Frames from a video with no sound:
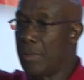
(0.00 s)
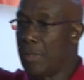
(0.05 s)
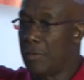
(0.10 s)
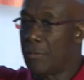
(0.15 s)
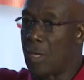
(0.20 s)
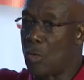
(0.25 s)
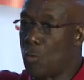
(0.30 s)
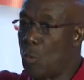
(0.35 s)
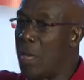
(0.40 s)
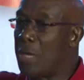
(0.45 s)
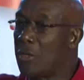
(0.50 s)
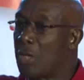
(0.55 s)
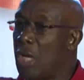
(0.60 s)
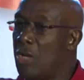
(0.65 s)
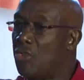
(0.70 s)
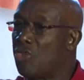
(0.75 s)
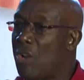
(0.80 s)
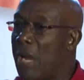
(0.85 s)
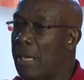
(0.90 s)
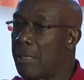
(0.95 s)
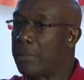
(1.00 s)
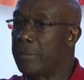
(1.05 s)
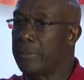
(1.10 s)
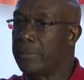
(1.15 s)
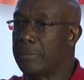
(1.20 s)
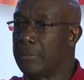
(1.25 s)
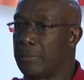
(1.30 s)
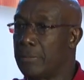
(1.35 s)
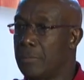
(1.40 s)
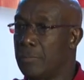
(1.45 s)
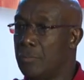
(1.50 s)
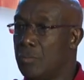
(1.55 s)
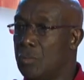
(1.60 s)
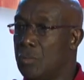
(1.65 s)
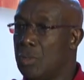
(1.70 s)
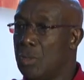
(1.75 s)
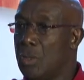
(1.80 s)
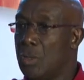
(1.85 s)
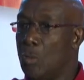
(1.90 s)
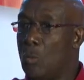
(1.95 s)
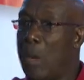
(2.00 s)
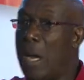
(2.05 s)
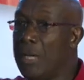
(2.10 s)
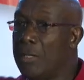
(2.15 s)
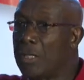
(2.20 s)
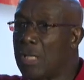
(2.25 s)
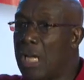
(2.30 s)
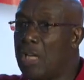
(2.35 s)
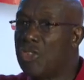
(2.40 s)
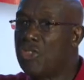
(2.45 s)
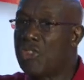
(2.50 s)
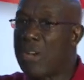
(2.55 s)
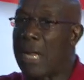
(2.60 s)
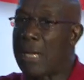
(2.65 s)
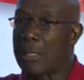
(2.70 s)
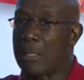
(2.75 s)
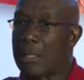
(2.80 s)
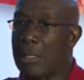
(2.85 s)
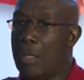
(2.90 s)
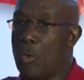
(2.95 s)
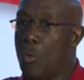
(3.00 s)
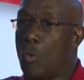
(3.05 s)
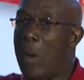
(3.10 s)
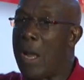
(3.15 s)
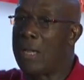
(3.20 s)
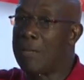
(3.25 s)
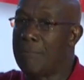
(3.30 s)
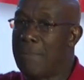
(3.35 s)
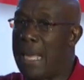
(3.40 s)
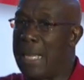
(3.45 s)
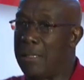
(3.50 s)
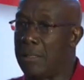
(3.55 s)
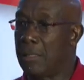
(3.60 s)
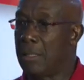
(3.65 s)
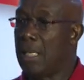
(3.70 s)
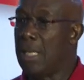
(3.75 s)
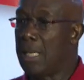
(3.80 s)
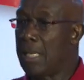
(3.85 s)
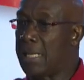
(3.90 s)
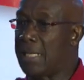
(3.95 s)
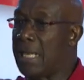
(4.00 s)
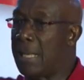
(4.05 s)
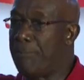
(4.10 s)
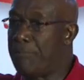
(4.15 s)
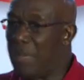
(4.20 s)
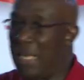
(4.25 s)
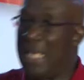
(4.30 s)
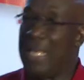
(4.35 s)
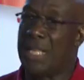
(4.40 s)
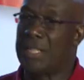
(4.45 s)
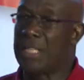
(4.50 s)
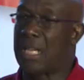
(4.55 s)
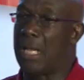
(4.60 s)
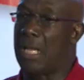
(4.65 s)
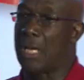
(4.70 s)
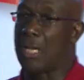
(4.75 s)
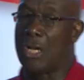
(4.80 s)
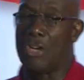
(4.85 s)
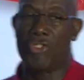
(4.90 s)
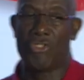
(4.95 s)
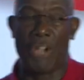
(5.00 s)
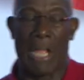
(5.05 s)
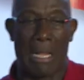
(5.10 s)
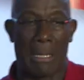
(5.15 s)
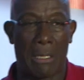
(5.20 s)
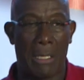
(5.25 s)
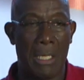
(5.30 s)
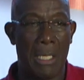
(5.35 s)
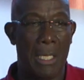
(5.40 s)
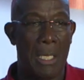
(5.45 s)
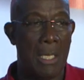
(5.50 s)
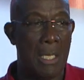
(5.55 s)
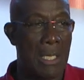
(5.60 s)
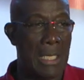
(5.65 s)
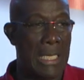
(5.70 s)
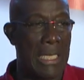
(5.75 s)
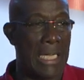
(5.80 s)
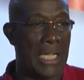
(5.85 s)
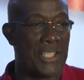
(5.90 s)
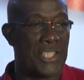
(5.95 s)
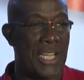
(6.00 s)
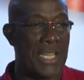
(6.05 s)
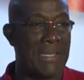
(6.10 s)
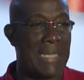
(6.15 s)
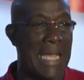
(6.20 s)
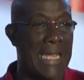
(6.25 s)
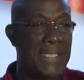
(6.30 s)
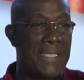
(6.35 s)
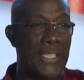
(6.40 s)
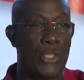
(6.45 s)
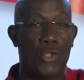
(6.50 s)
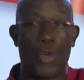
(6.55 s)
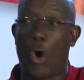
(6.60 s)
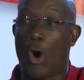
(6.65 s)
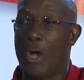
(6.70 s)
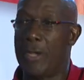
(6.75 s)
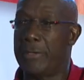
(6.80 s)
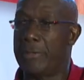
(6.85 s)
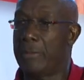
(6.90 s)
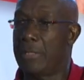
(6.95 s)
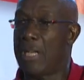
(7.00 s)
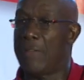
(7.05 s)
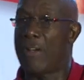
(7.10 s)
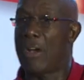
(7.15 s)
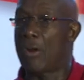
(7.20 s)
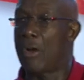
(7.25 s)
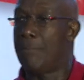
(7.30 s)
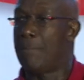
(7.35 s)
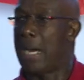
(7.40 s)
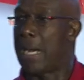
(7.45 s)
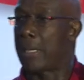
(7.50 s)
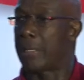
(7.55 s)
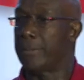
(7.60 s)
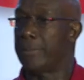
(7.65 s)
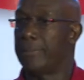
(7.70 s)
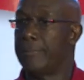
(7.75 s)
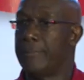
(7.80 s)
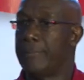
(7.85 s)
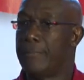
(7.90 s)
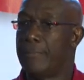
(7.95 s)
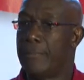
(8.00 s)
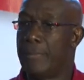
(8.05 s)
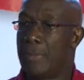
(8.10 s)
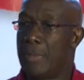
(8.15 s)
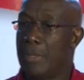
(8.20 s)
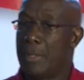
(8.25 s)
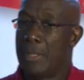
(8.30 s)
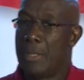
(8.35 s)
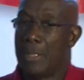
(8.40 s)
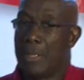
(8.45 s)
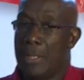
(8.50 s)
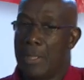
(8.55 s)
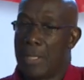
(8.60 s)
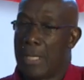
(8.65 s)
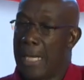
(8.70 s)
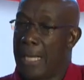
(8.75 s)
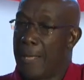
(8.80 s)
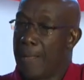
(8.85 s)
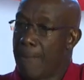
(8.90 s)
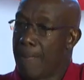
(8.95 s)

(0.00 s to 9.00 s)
On one contract. One contract. One man get $1 billion contract. Election night, he gone, never come back. Huh?